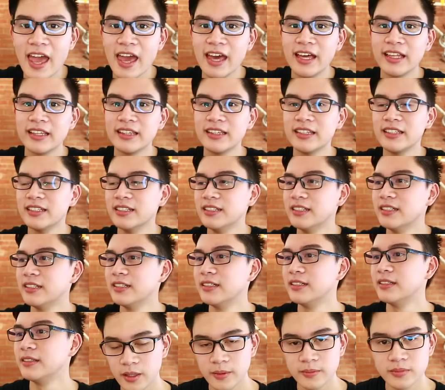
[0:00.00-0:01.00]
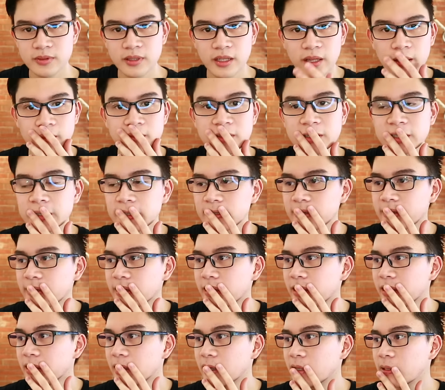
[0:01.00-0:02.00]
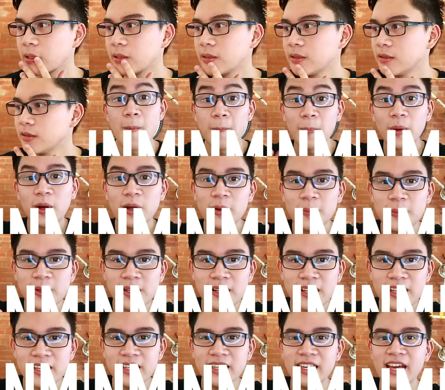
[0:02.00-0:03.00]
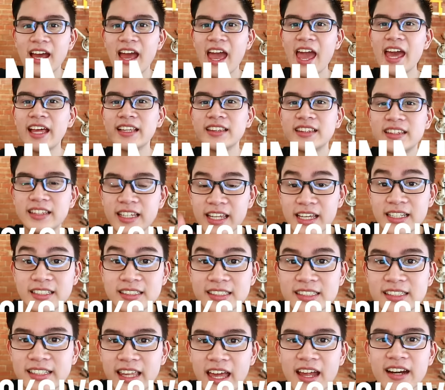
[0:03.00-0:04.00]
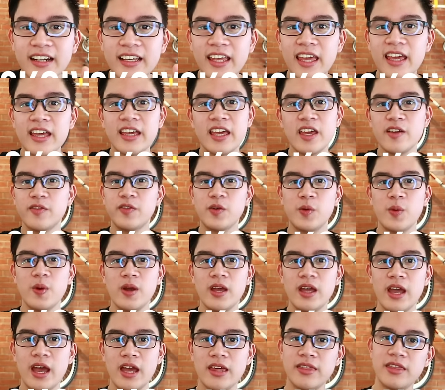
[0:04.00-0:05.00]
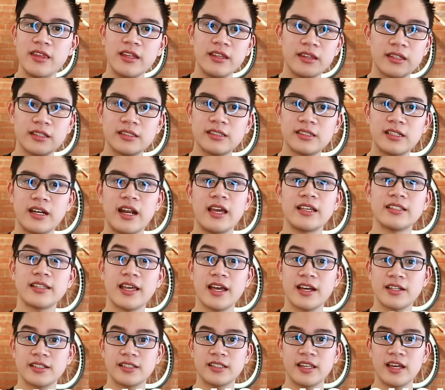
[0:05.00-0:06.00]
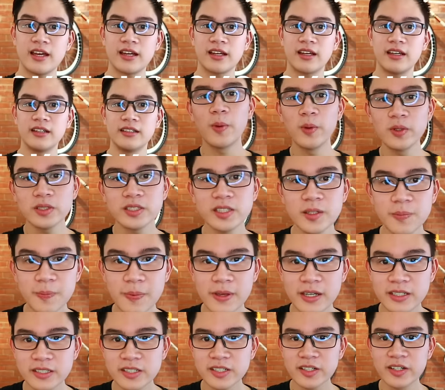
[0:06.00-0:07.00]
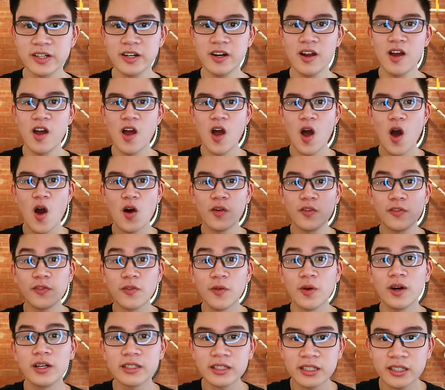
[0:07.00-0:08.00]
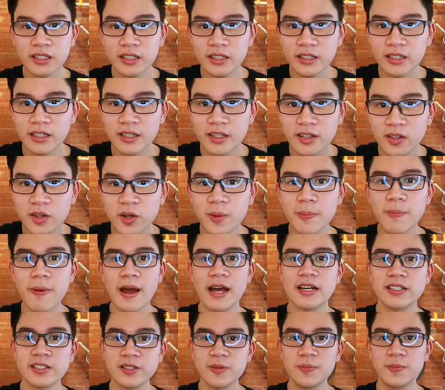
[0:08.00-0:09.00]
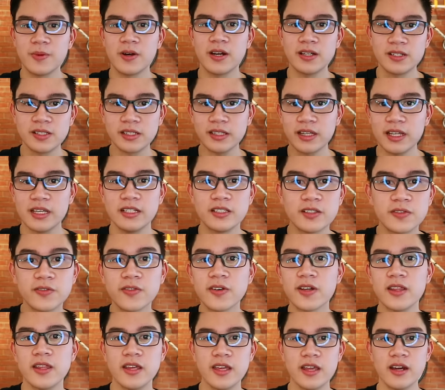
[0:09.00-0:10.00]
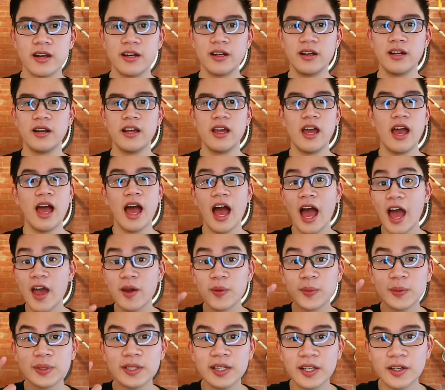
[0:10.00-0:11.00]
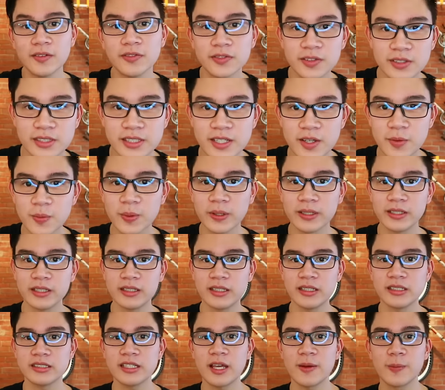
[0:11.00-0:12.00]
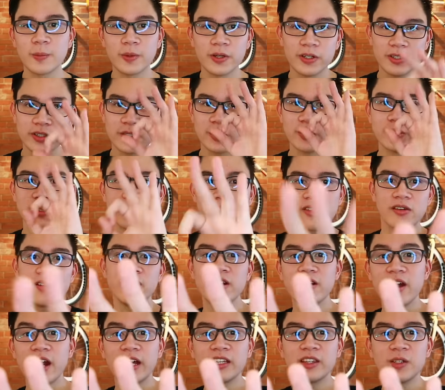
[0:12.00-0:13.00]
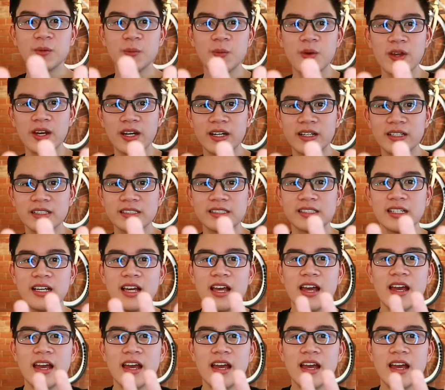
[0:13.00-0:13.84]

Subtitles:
and I'm still thinking Funmily and Nate's 10K giveaway. I think that's a nice hashtag. Post a picture of what your passion project is for the year. I would love to see what it is. I'm gonna choose 3 random winners